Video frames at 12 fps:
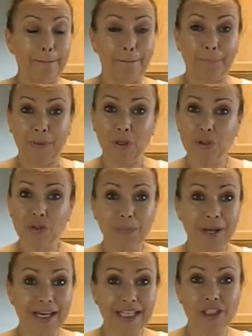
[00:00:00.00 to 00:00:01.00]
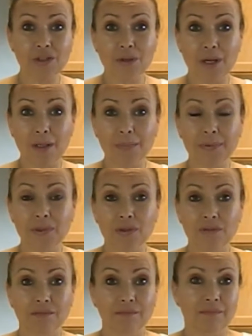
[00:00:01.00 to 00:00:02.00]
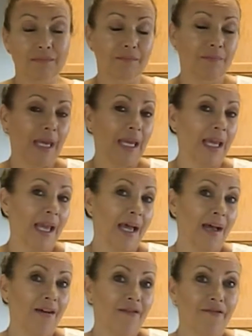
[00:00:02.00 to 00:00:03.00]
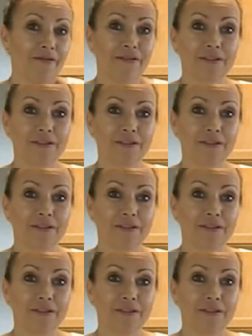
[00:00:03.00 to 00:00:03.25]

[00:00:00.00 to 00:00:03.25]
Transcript: Those body scrubs may have